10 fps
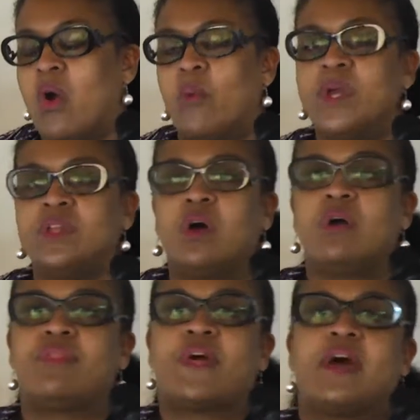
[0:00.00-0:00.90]
We
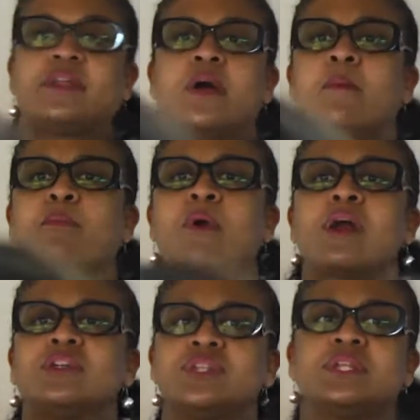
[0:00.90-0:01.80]
know that
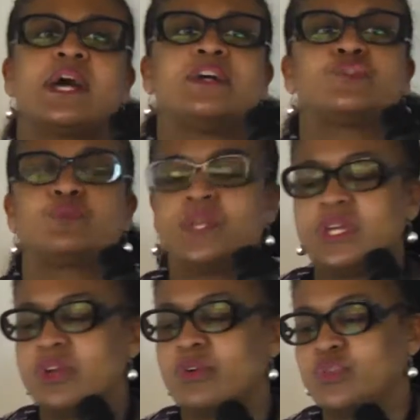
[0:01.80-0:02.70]
prior to the last
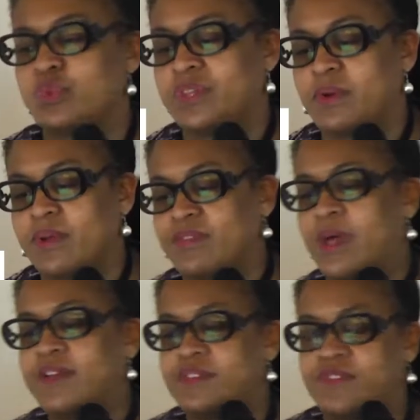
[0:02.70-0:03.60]
20 years, when there was
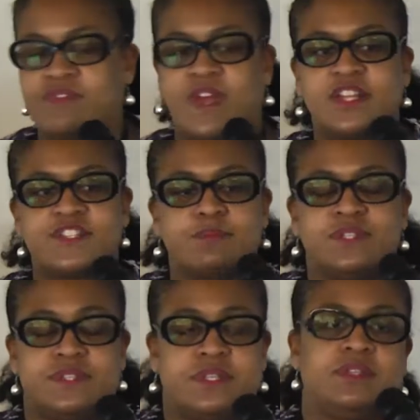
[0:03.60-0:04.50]
lots of
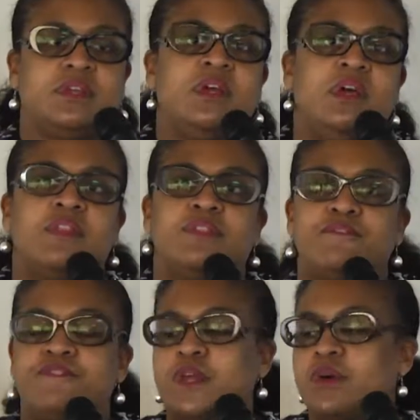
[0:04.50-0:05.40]
advancements in the
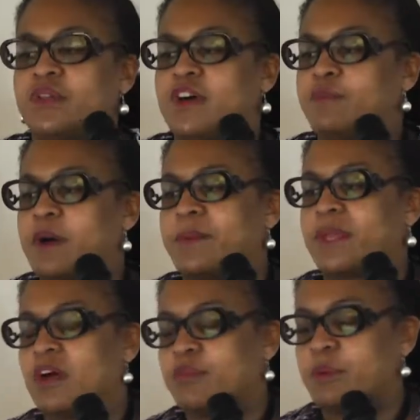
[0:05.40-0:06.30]
field of public health